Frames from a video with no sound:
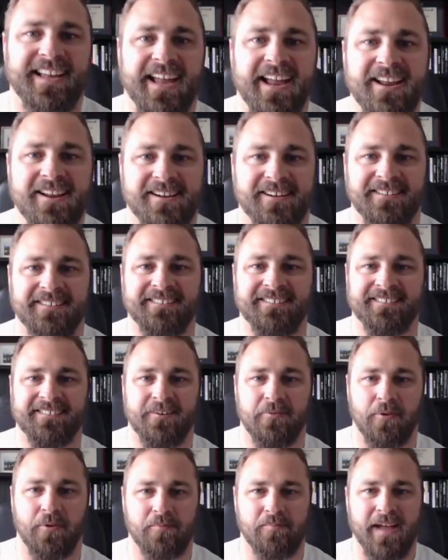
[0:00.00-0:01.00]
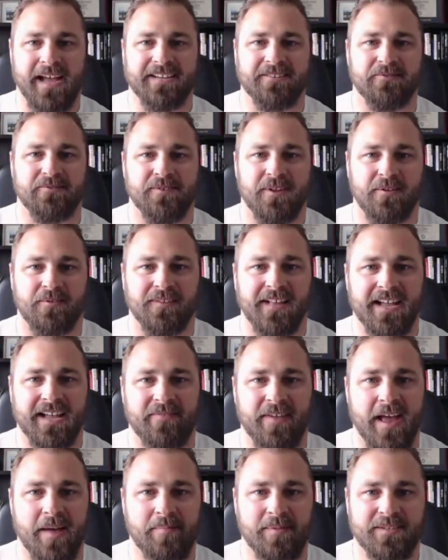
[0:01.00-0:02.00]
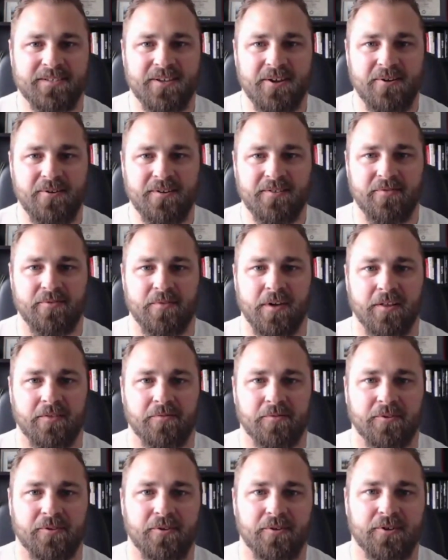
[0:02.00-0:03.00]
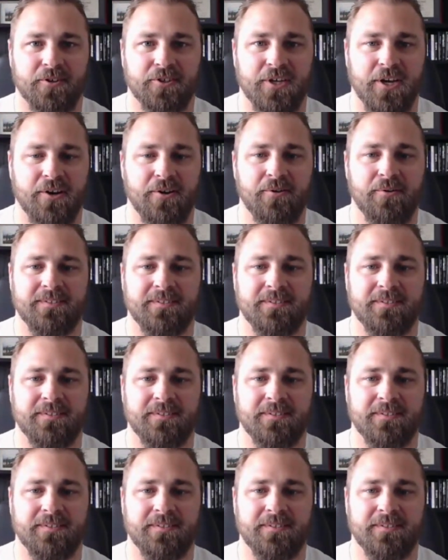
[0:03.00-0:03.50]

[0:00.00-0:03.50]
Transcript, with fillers: Hey, welcome back to another live episode of the Relevant Recruiter Show.